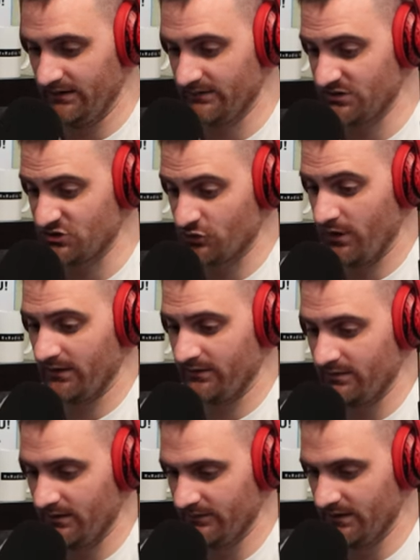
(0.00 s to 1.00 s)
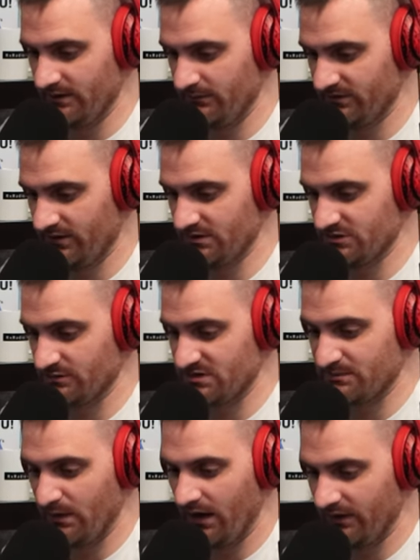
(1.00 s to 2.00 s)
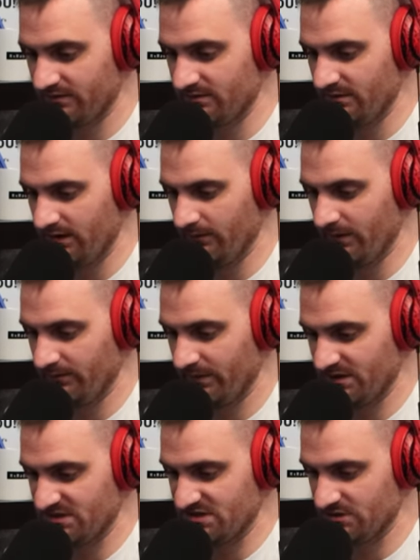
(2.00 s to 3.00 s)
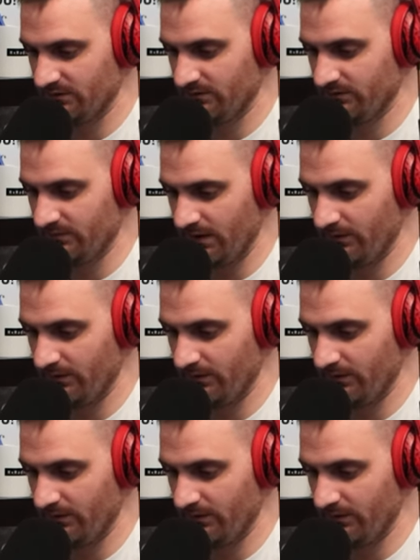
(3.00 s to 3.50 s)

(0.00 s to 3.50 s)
the strength of the hematologic response among patients who